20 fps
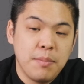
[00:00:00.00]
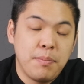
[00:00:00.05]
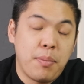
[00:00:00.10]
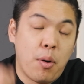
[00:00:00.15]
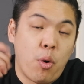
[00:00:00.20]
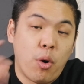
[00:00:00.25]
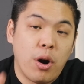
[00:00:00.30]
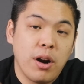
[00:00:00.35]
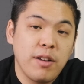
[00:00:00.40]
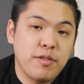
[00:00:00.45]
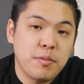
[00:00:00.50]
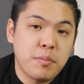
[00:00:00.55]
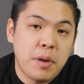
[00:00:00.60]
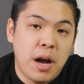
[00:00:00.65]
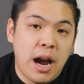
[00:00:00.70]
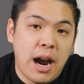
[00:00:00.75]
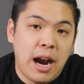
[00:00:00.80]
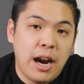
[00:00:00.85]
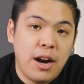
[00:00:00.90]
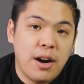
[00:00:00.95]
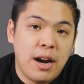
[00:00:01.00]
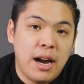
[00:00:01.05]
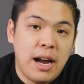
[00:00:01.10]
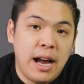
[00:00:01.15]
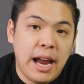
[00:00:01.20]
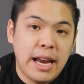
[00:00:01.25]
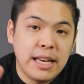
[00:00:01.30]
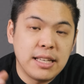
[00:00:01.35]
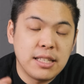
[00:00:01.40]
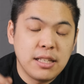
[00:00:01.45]
pouring from a higher
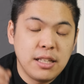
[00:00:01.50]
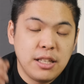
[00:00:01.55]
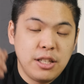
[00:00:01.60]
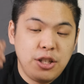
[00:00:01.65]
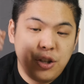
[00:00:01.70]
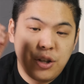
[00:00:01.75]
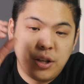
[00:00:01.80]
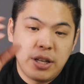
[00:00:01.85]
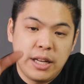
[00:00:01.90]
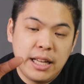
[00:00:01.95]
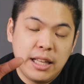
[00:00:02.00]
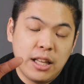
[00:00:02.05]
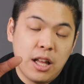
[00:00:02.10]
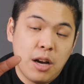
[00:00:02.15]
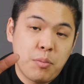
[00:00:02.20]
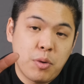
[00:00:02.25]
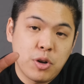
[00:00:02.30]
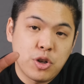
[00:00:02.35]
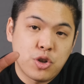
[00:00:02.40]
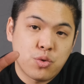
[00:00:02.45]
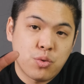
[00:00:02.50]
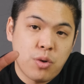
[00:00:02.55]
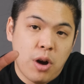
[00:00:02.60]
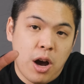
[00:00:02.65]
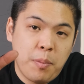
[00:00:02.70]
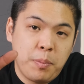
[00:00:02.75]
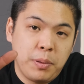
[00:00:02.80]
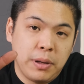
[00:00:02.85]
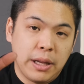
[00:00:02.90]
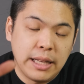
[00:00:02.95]
height, you're gonna get a lot more
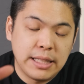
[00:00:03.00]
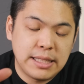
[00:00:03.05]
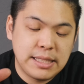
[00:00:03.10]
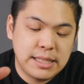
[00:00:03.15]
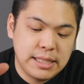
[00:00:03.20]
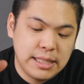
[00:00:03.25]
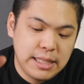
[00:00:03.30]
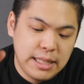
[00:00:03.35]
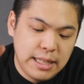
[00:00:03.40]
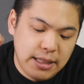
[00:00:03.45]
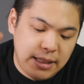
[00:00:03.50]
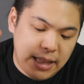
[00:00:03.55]
droplets.